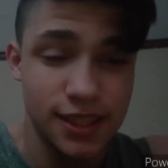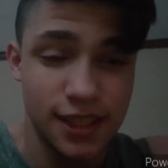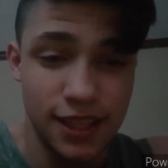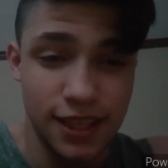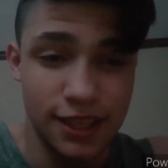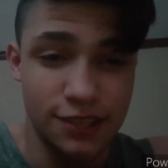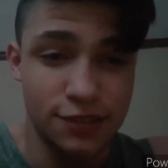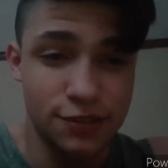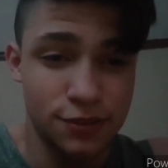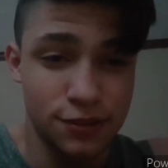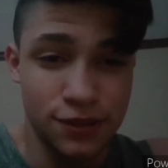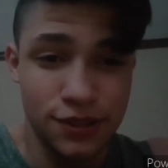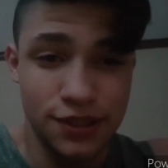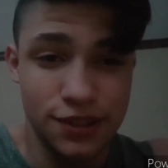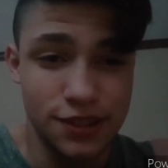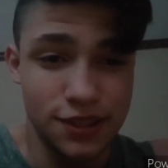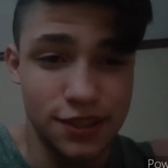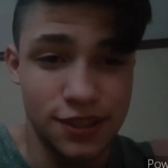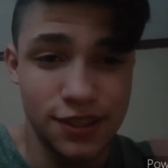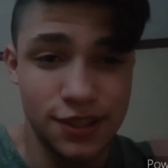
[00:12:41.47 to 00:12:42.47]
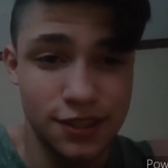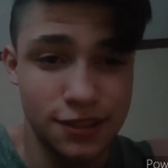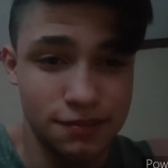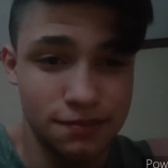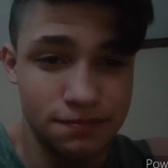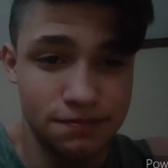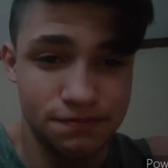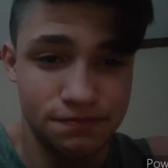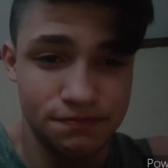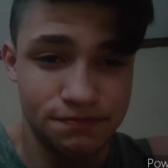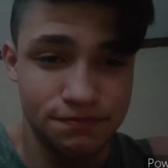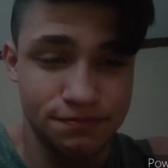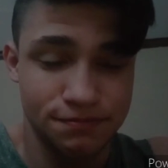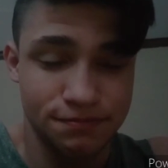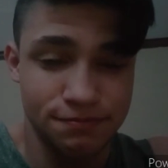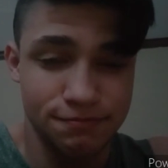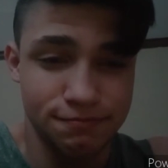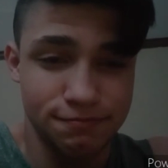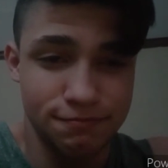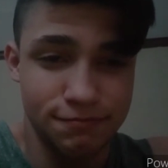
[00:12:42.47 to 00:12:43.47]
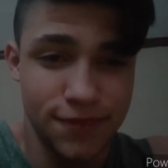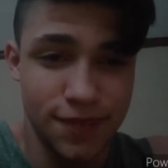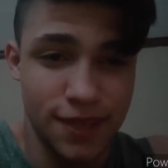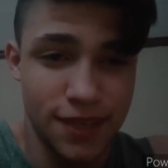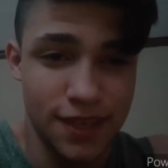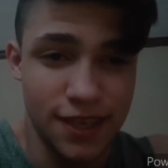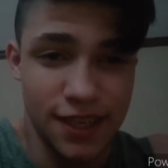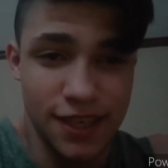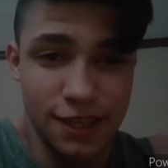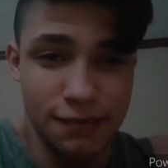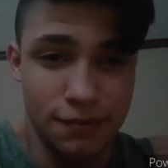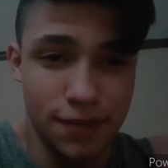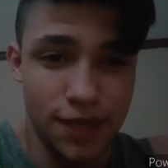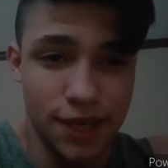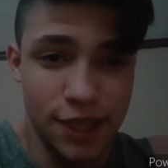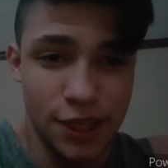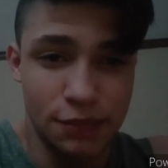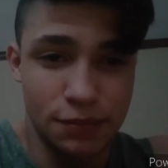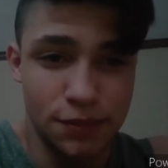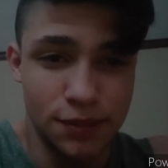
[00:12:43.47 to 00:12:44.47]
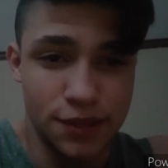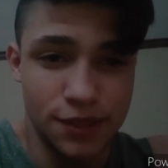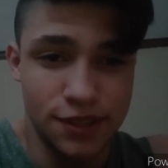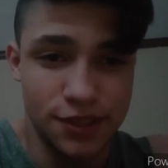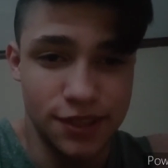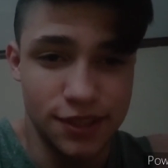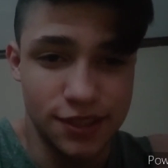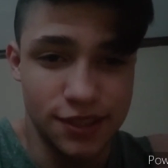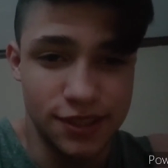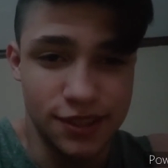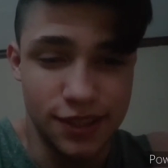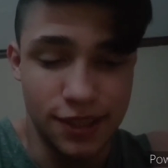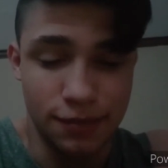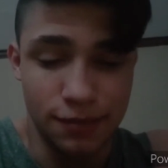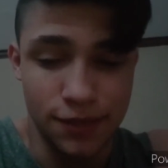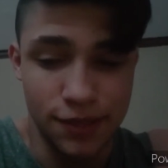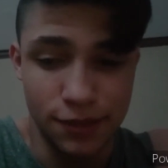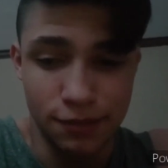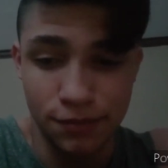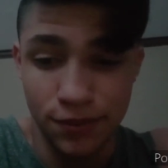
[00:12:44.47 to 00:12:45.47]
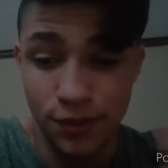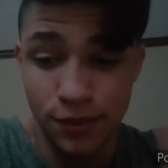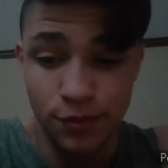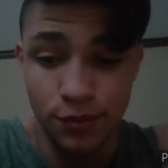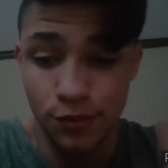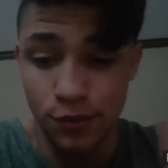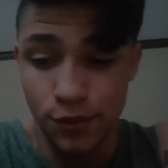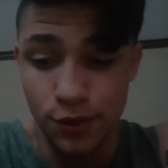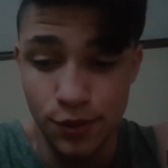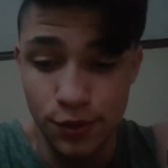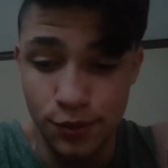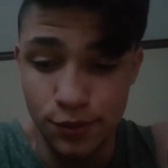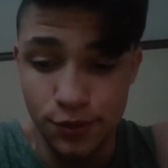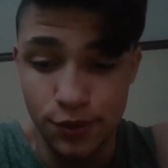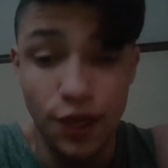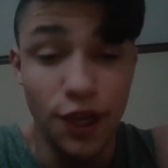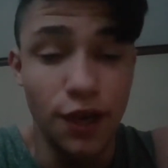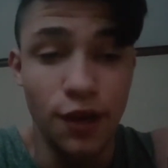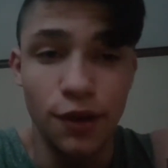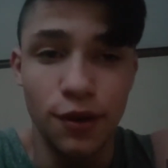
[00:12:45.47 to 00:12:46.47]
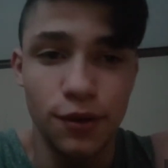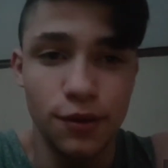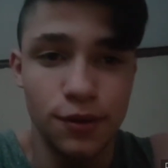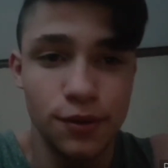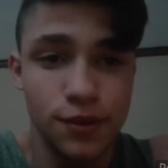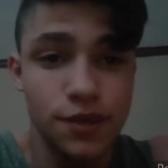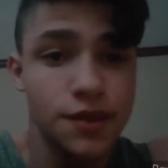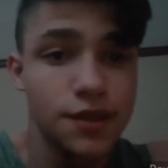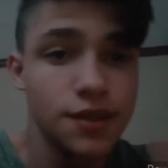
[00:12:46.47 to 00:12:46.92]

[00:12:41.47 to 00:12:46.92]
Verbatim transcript: it's really none in anybody's business. I mean, the people who know.